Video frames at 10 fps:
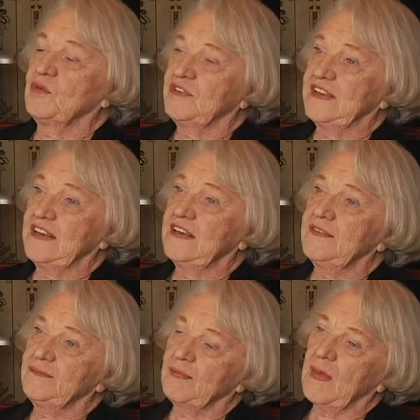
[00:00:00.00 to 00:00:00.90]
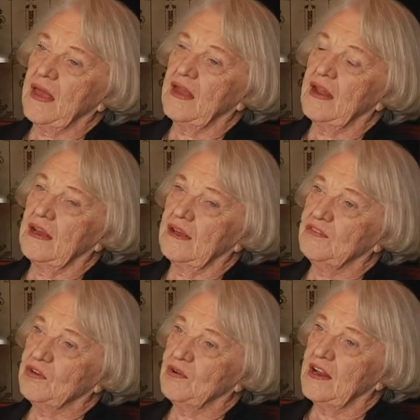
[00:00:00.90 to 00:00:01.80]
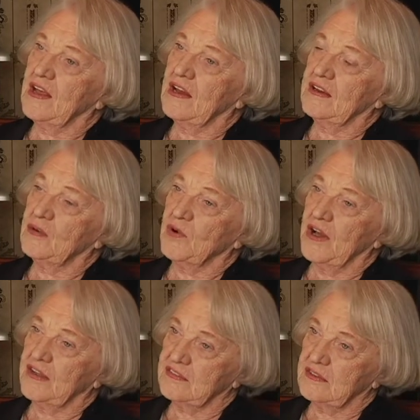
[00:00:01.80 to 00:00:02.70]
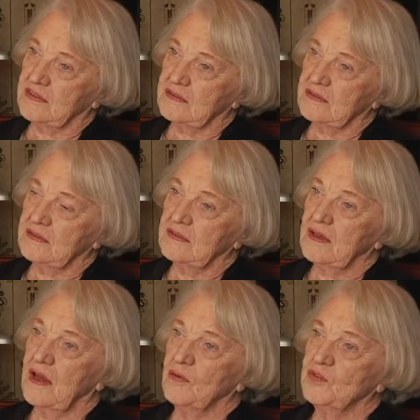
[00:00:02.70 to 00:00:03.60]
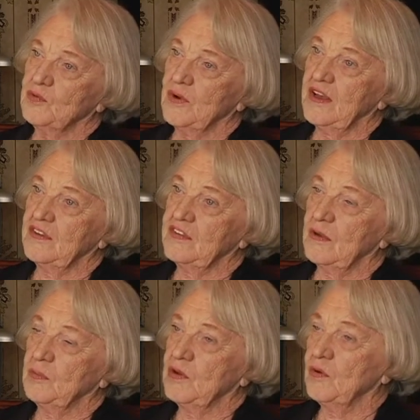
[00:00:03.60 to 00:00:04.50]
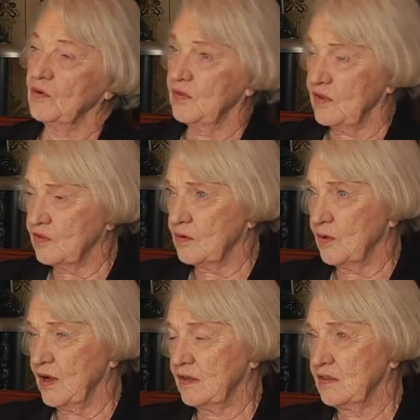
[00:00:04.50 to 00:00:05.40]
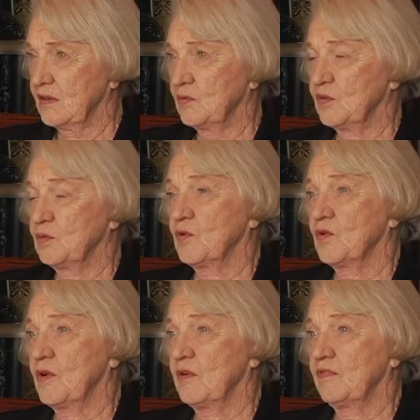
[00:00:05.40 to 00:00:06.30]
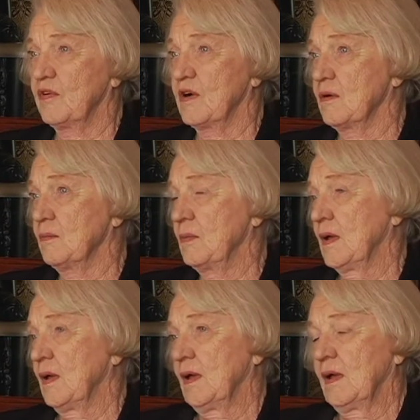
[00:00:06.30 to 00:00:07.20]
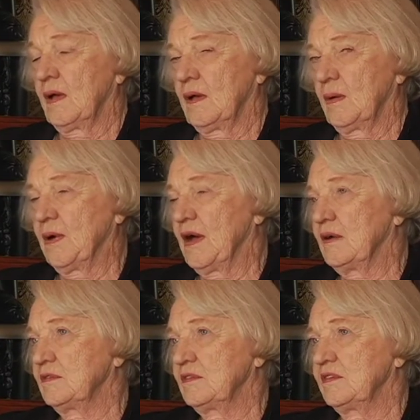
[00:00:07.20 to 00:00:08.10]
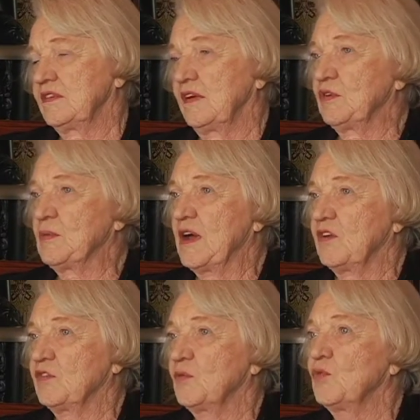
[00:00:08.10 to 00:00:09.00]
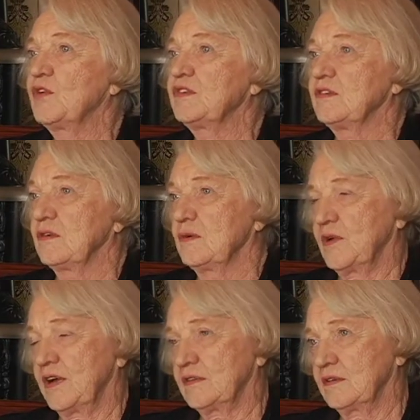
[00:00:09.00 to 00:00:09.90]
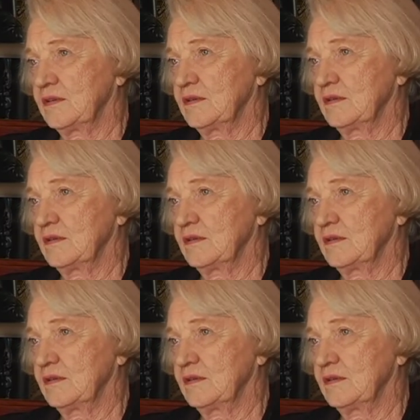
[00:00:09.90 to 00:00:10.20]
Brasee, and I live in Grand Island, Nebraska. I was raised up in northeast Nebraska, was born on a farm about 7 miles from Wisner, Nebraska.